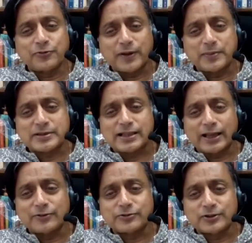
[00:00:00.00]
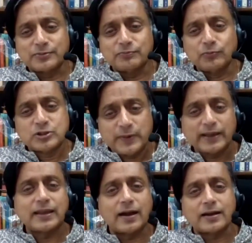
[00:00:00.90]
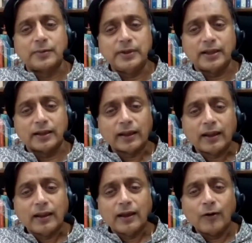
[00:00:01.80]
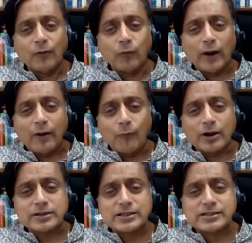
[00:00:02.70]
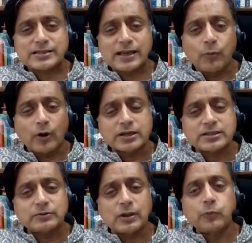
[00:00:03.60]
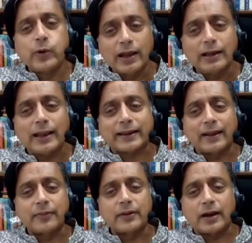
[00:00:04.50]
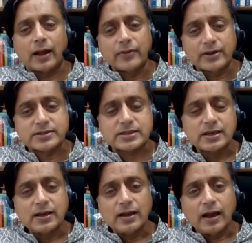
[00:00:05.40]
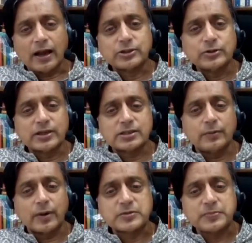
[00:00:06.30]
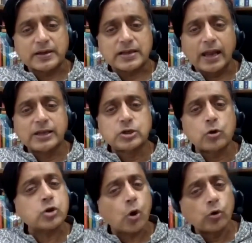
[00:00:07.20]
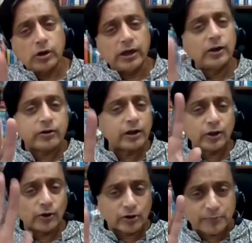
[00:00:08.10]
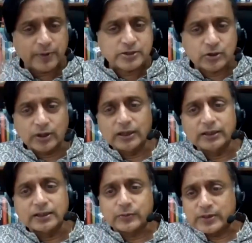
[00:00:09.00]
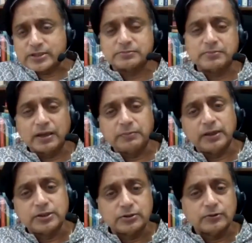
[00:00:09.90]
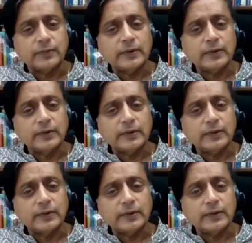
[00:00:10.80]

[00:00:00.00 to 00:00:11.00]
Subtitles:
famous line of sort of "Mujh mein kya kami hai?" What is it that we're lacking that others are doing so much better? And don't only look at Europe, as your earlier question made me do.